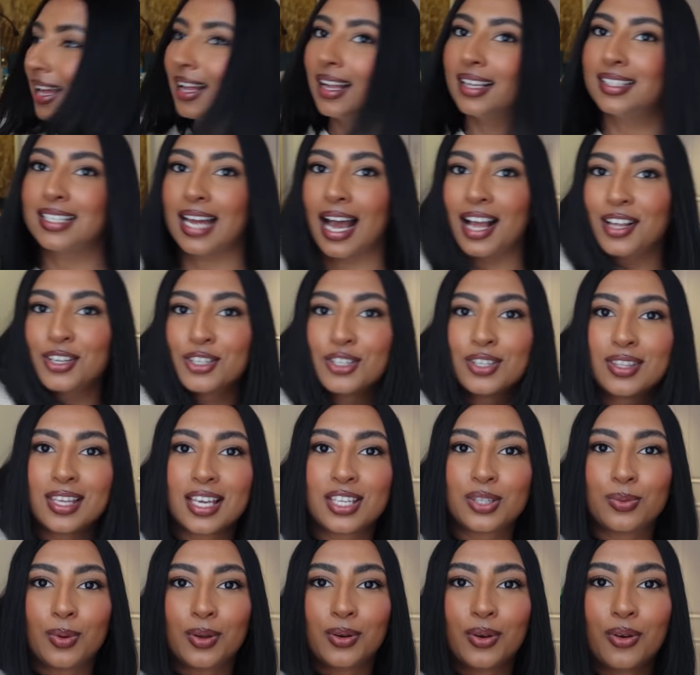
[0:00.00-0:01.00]
attach
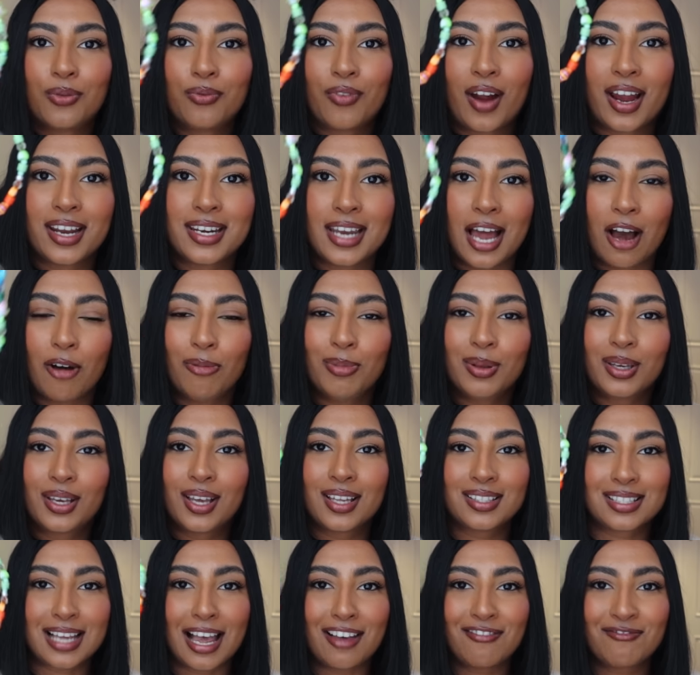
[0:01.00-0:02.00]
this one on right now
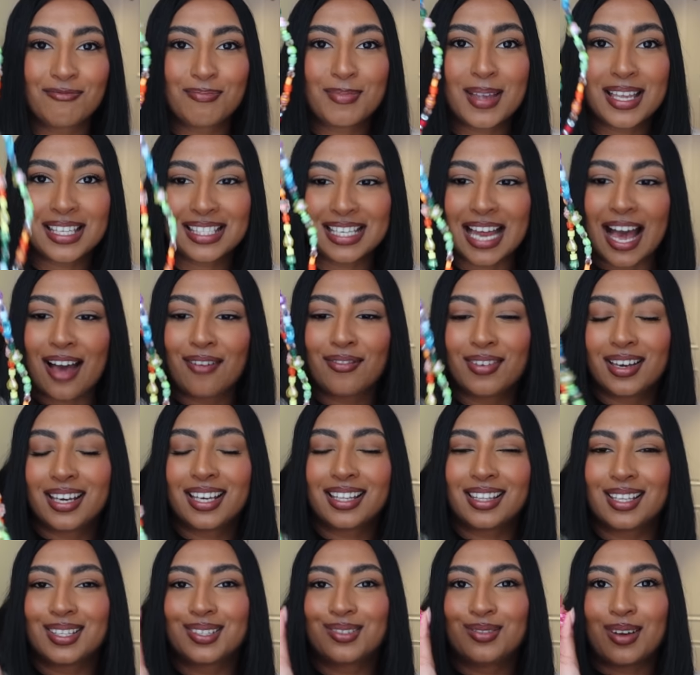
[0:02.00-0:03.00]
because I've missed having
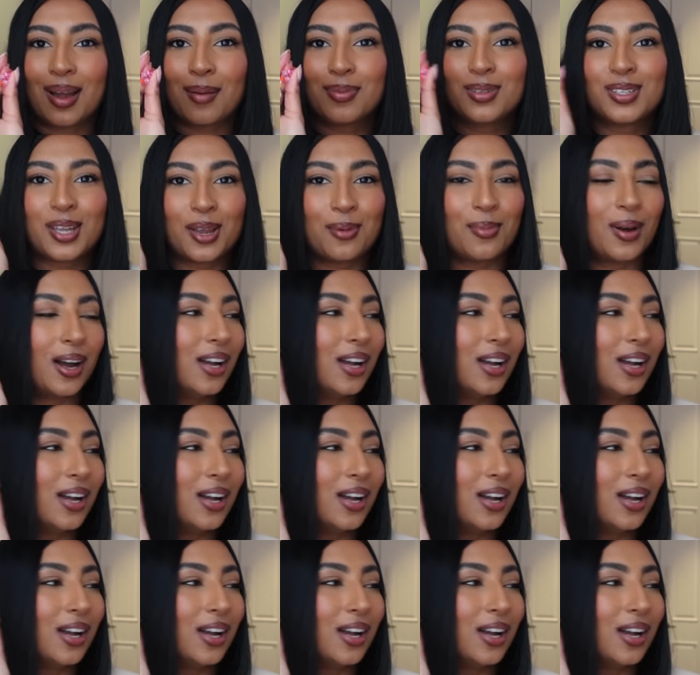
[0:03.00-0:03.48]
this strap so